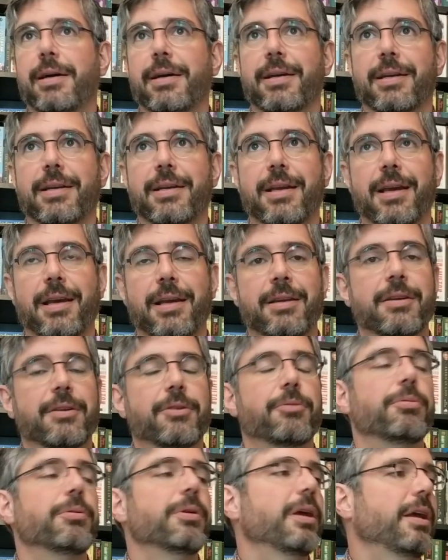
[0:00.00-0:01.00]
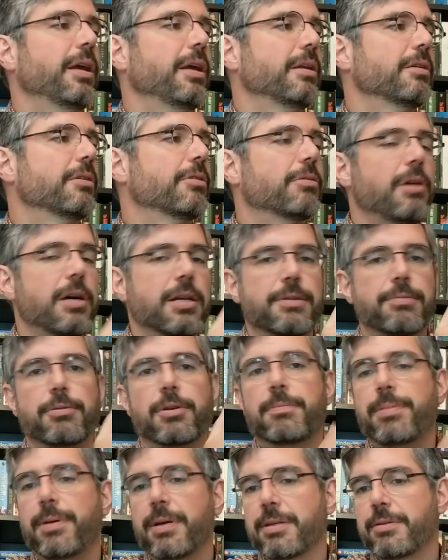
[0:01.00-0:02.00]
I can create
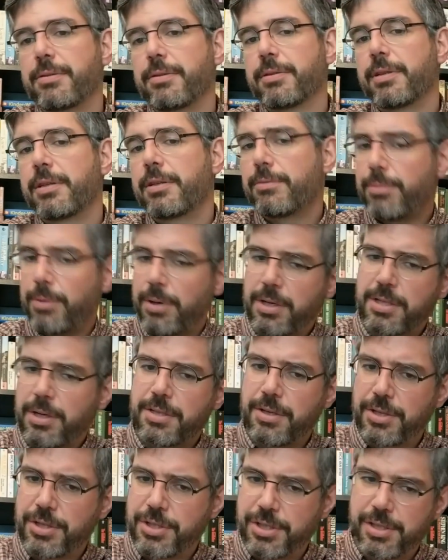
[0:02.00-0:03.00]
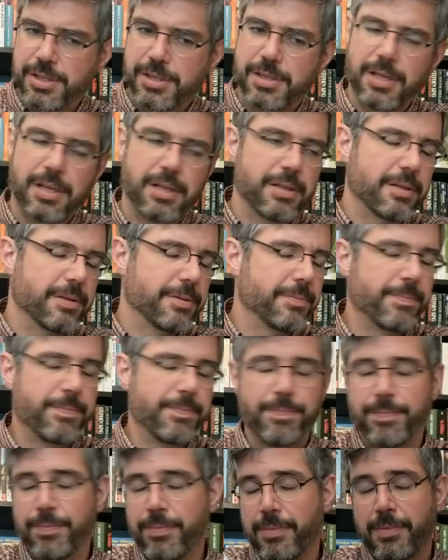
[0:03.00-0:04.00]
crossword puzzles and word searches and,
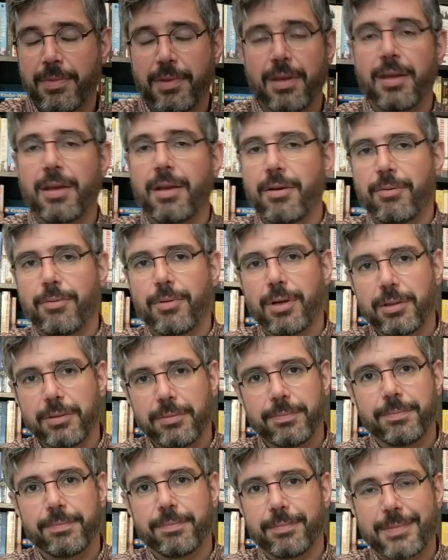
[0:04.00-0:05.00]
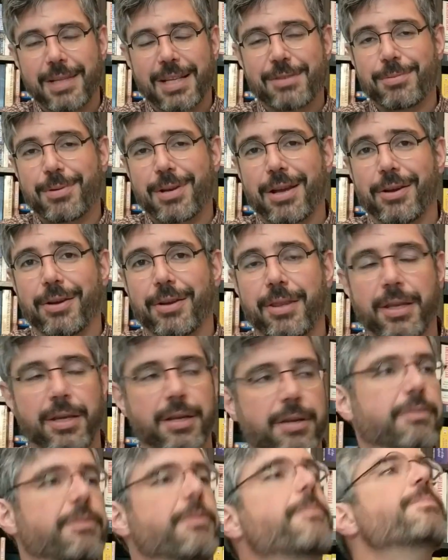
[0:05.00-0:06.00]
well, that's what I could
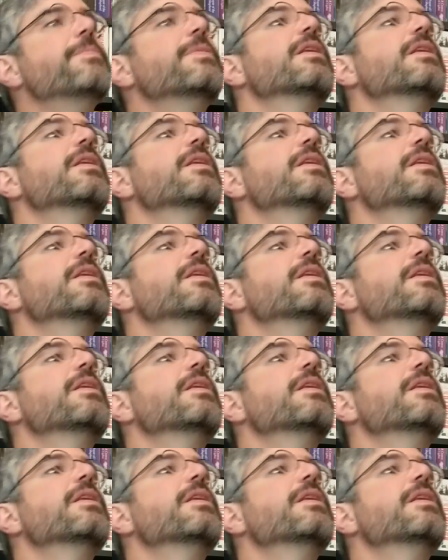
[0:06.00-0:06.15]
think of.